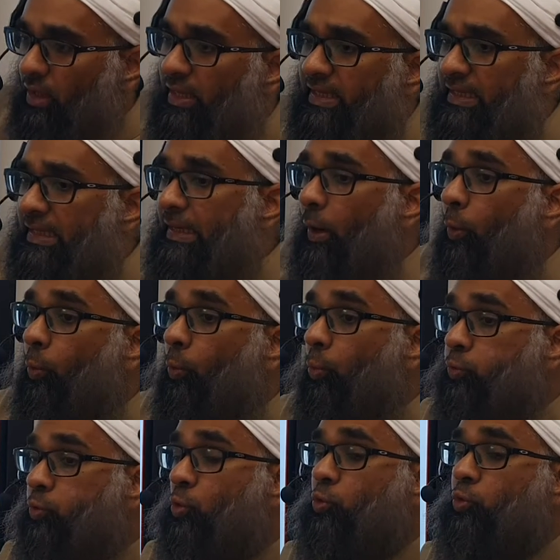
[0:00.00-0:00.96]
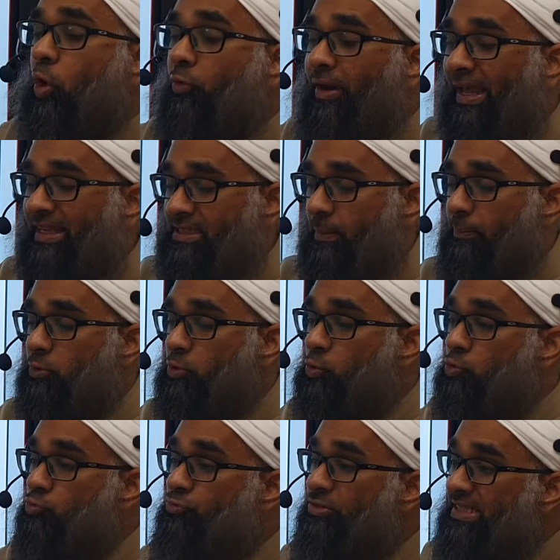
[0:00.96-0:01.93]
like two
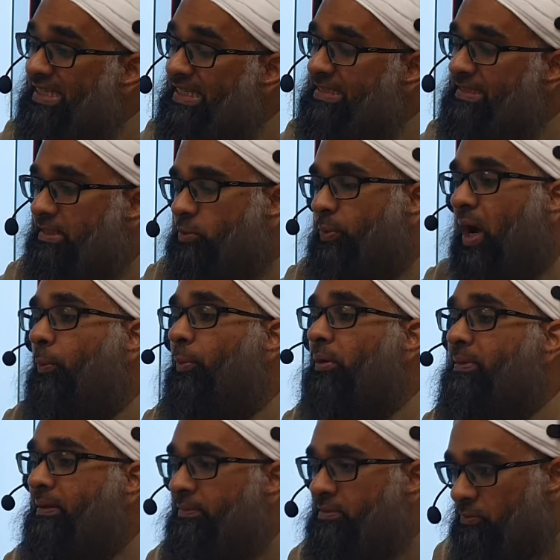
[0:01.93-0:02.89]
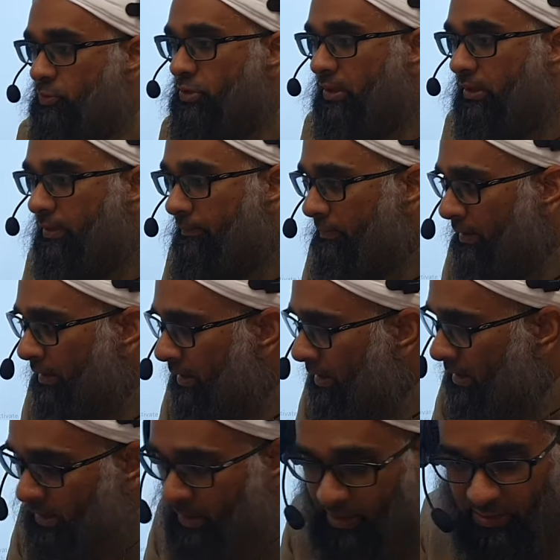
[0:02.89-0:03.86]
reasons why a word becomes mushkil.
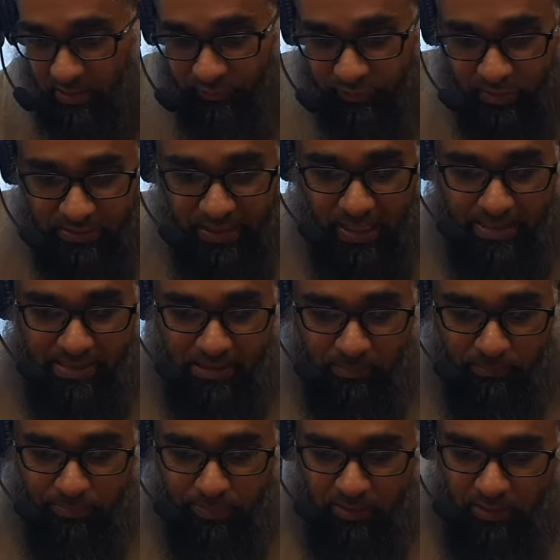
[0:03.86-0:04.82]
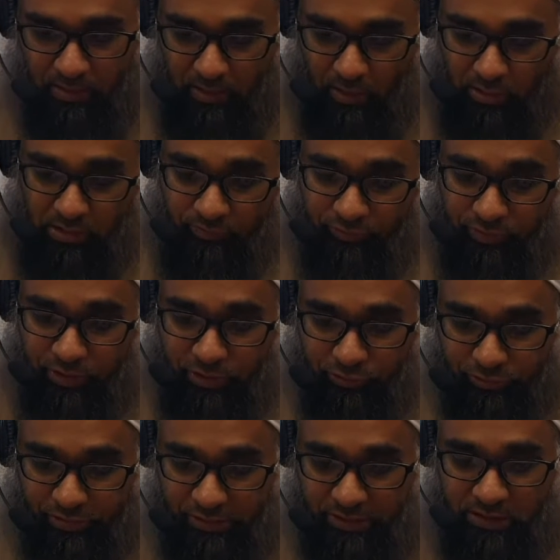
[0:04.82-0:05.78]
The first example, the
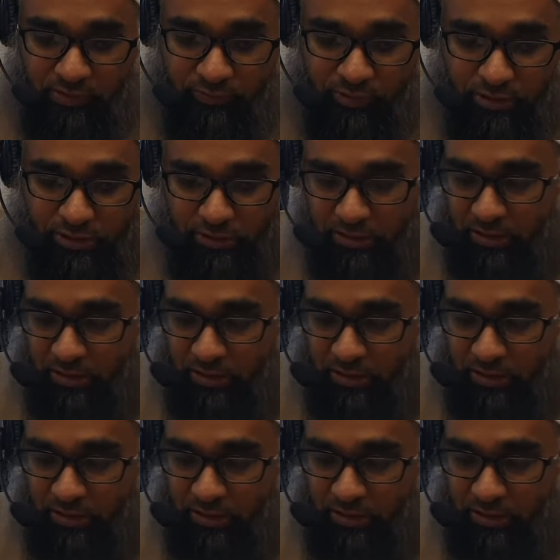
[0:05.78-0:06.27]
first reason, the first